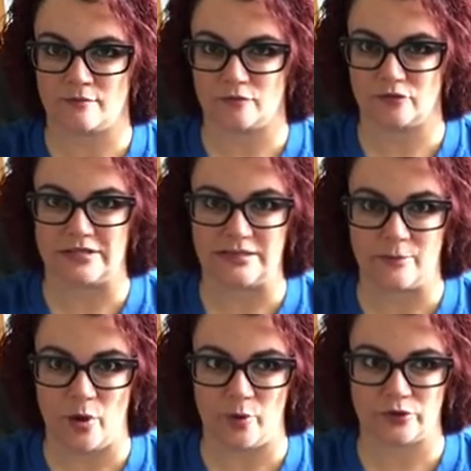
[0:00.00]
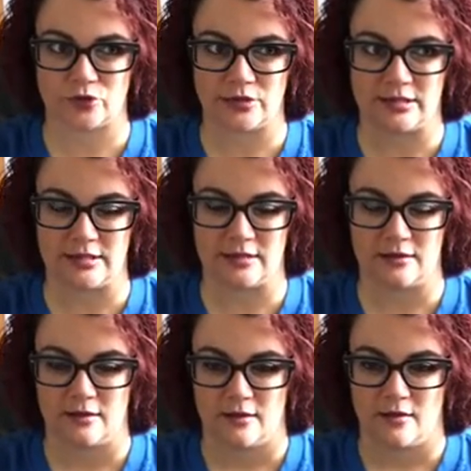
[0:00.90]
read poetry
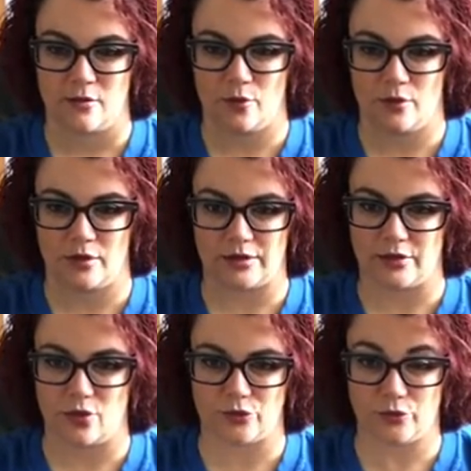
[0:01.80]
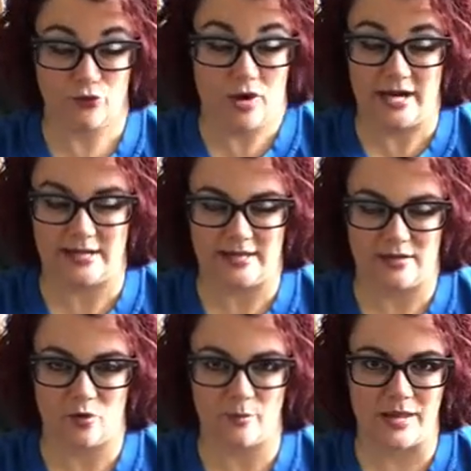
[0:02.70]
or, you know, you write
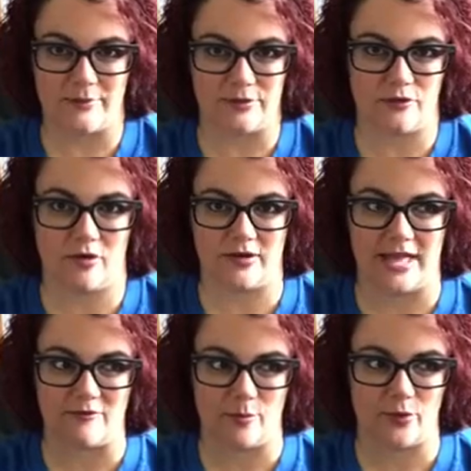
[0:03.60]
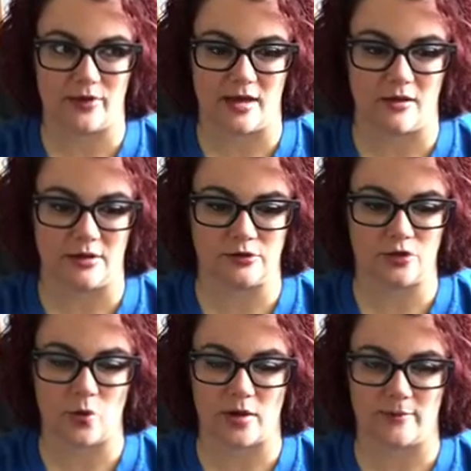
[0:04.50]
it, or maybe you already have a book out and you
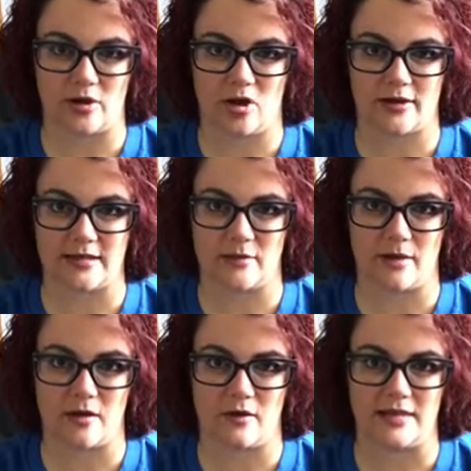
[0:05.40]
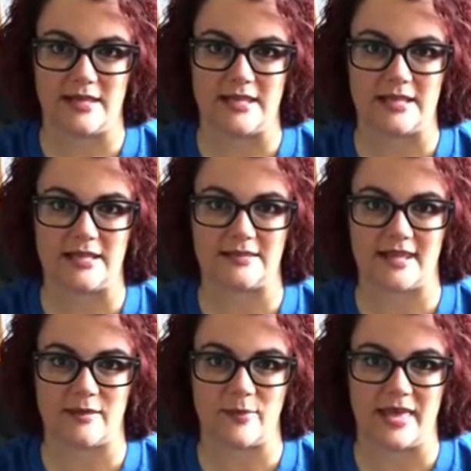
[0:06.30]
know what I'm talking about, it is
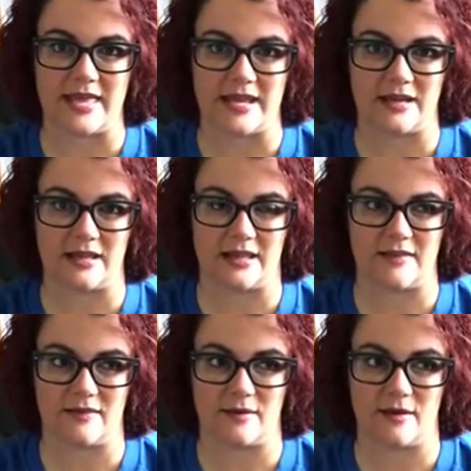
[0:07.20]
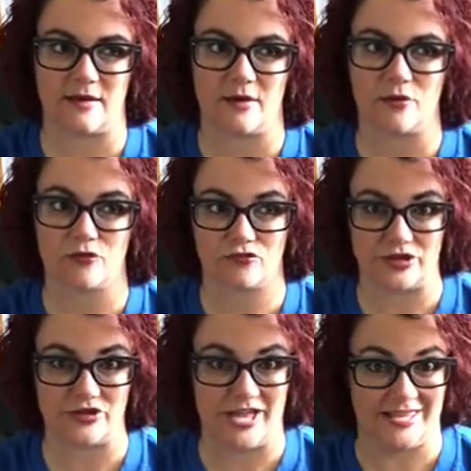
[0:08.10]
a pain in the
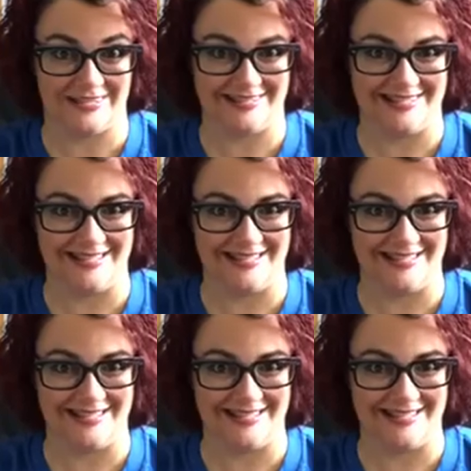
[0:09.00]
rear end